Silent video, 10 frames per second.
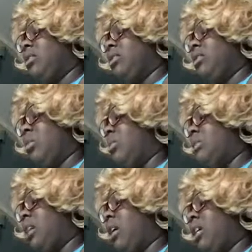Don't be
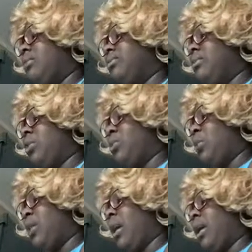scared. It'll be
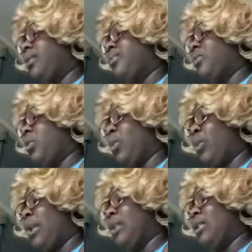okay. We'll
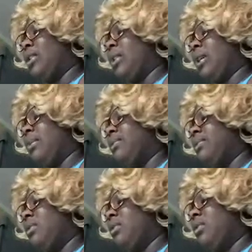make it okay.
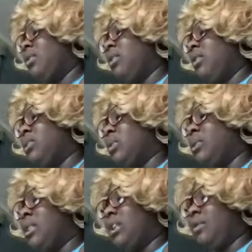So
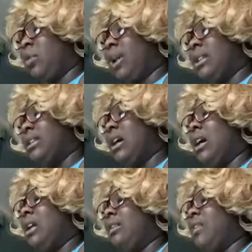instead of going
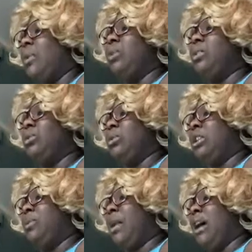inside, I found the little
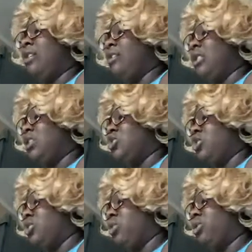deer path at the edge of
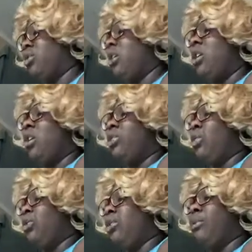the
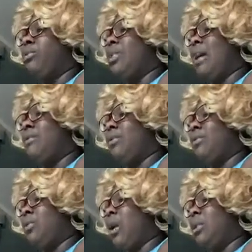northernmost lavender
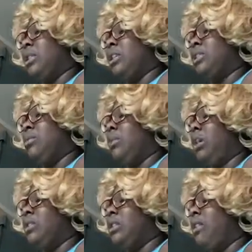field that would lead to the
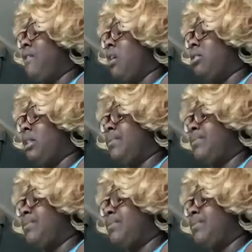bluffs, and I followed it,